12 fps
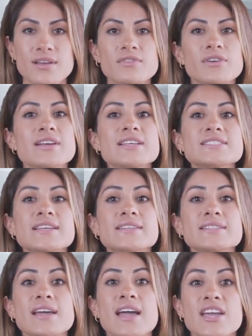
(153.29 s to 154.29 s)
For
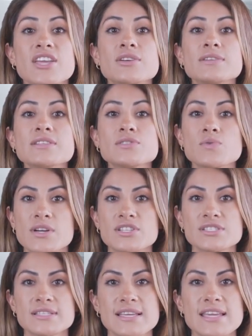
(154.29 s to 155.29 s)
instance, you can
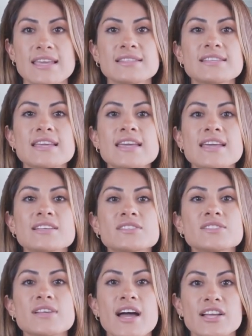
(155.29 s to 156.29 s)
switch to the
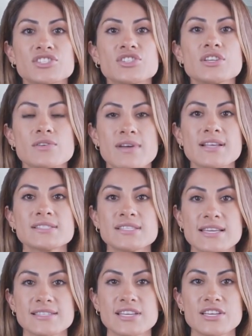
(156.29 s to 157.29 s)

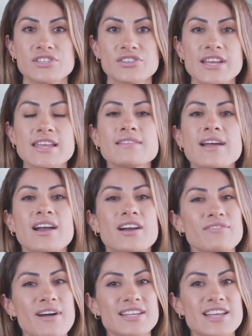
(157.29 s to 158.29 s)
ETH/USDT trading pair
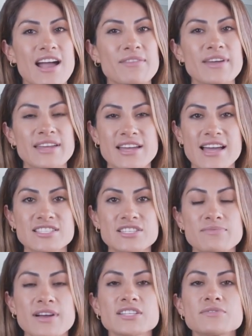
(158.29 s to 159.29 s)
by tapping
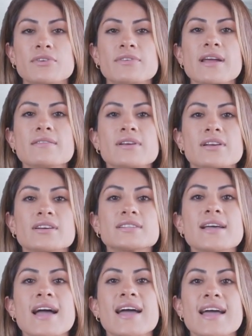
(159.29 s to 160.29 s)
Customize
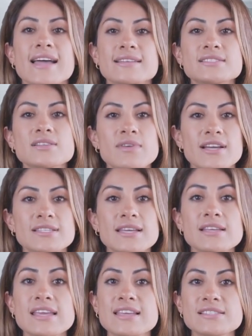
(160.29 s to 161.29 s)
Parameters and
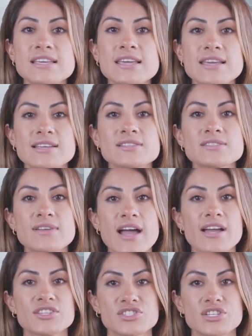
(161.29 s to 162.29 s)
selecting
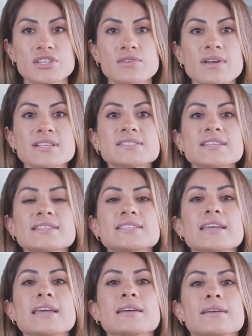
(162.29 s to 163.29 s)

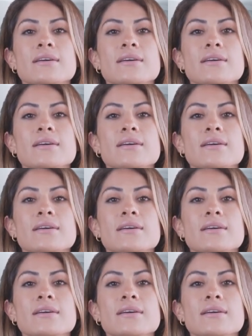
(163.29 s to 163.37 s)
ETH/USDT.